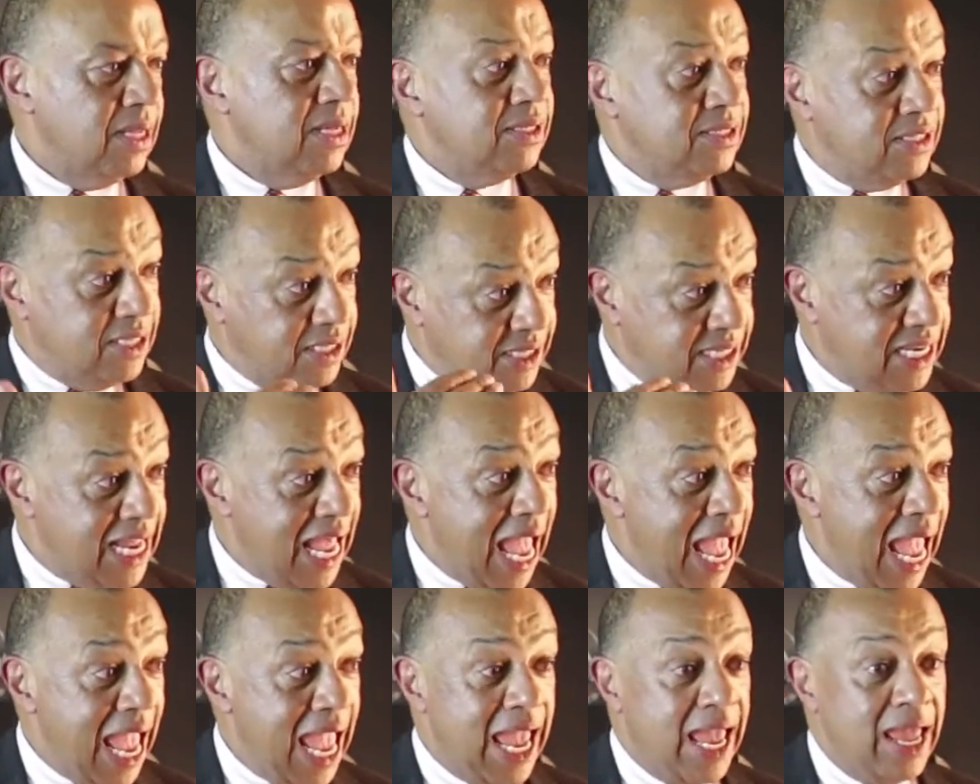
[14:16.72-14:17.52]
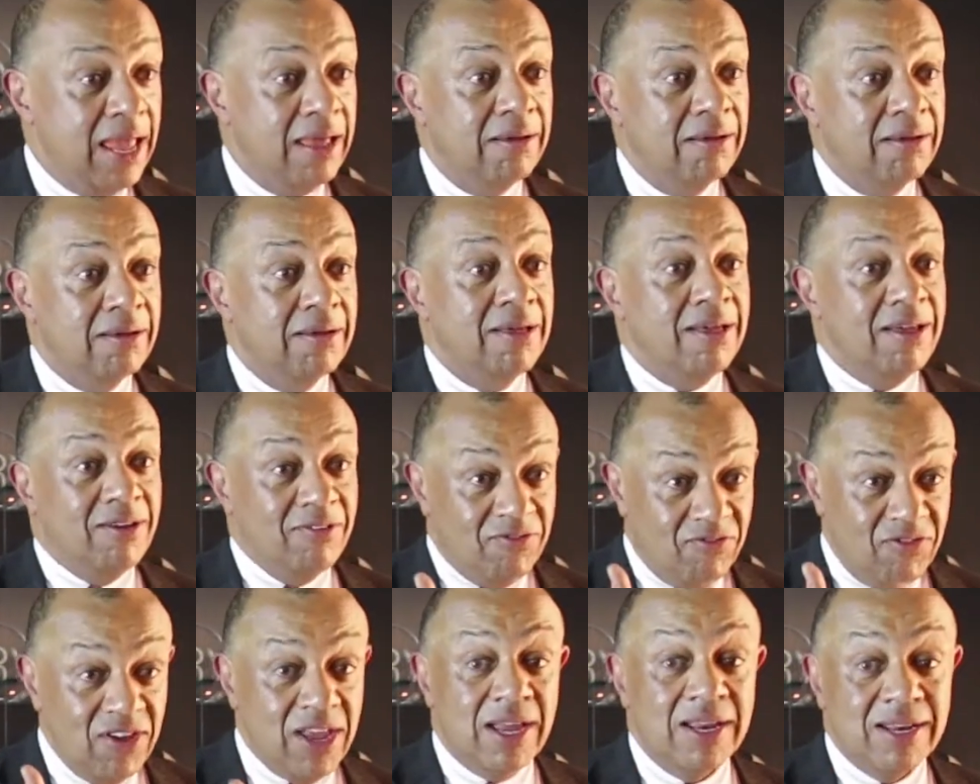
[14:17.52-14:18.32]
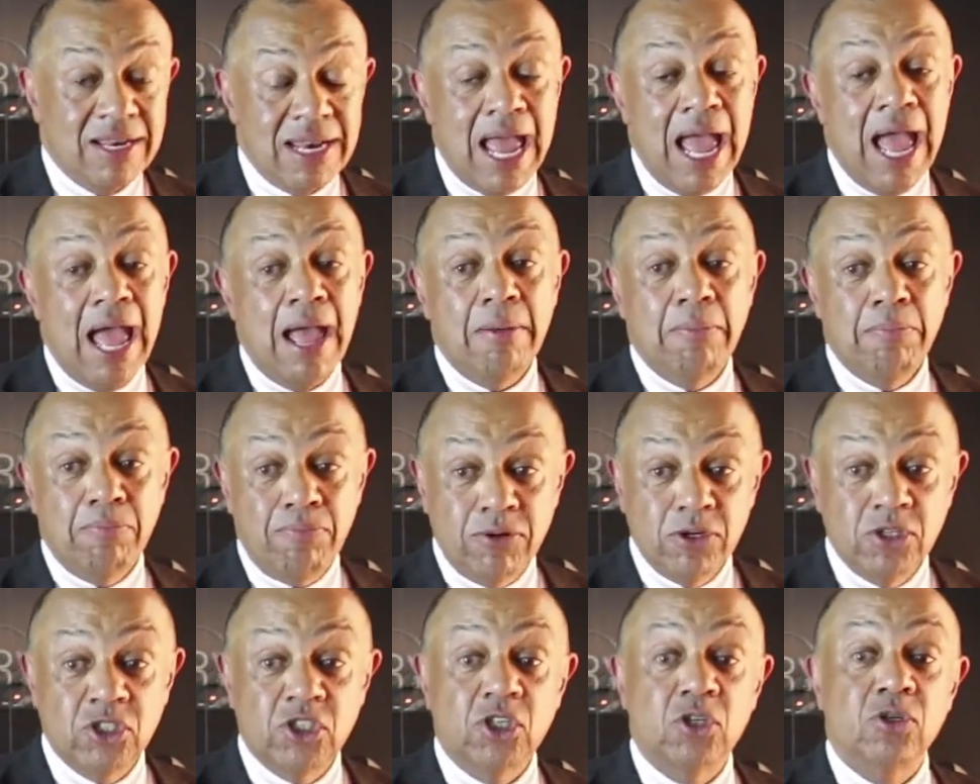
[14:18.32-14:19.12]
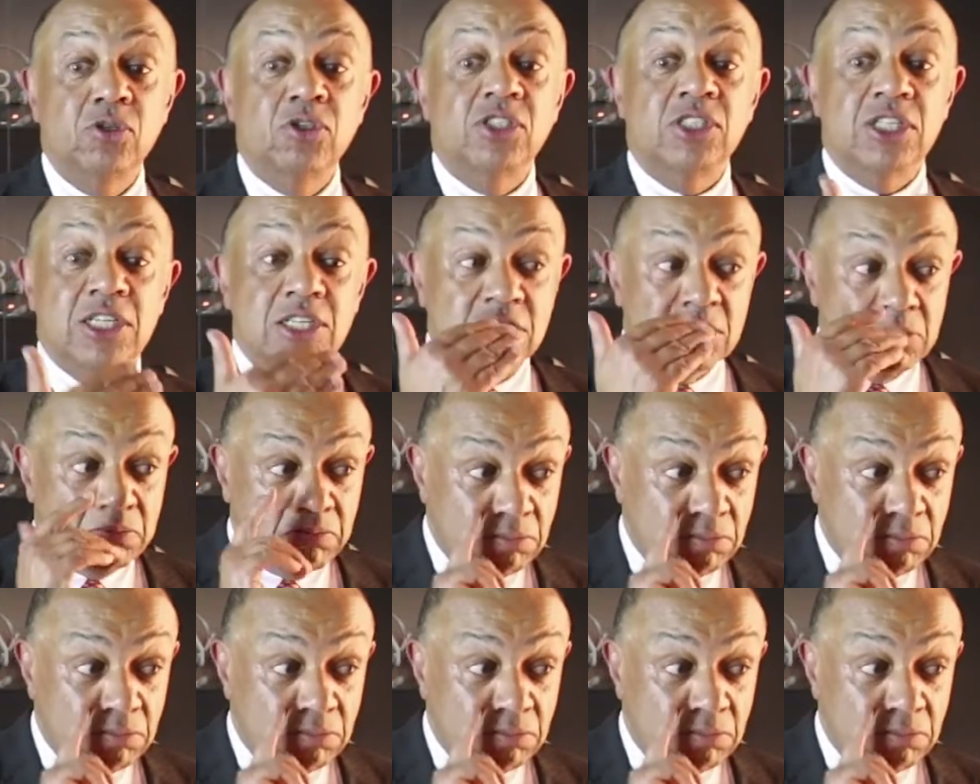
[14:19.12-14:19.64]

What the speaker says: Today, Vietnam produces